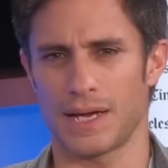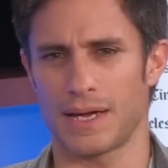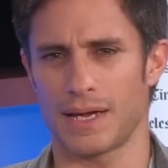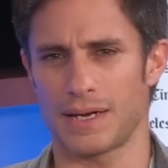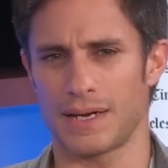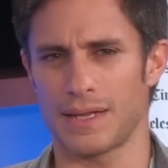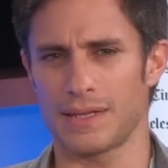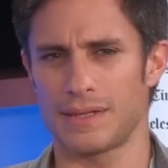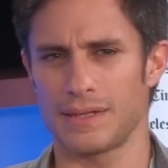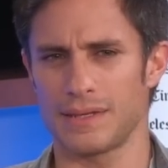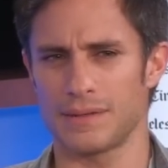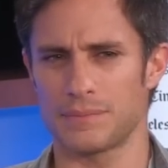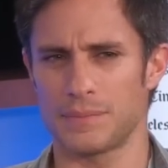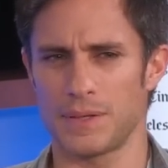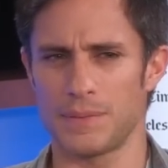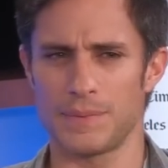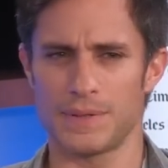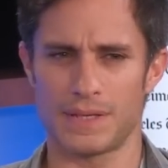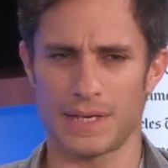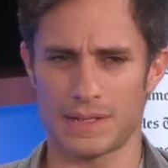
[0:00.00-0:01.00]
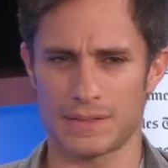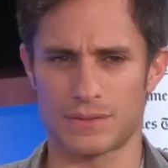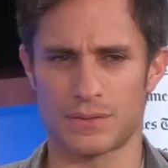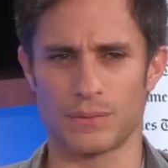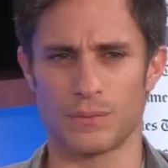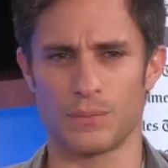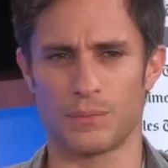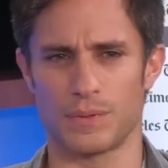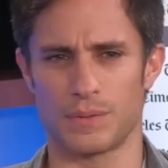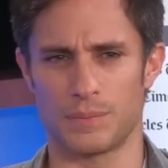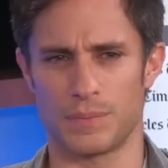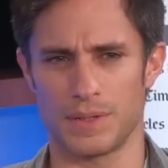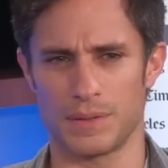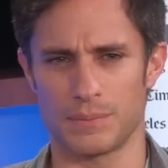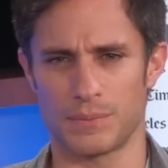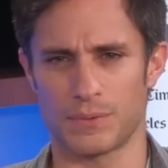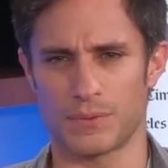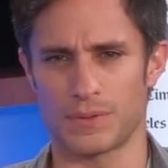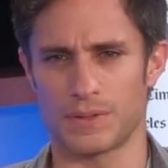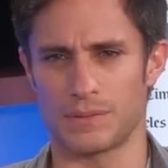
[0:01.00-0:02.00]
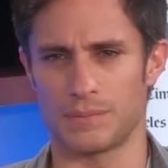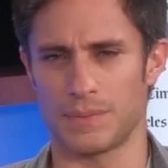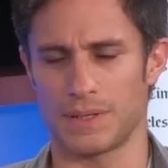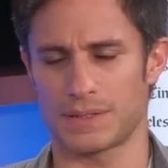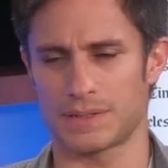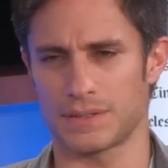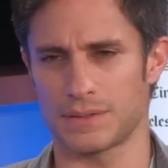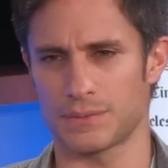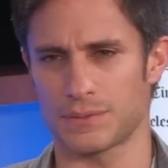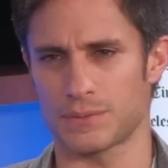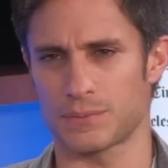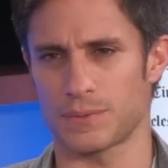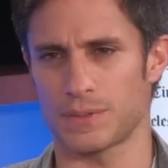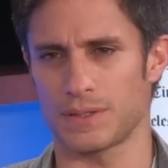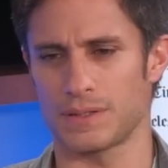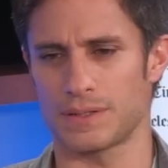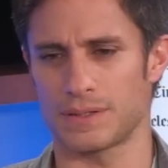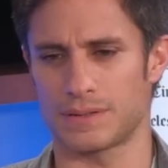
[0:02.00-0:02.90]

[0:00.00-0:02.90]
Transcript: and I think maybe it has to do with being born in Mexico as well,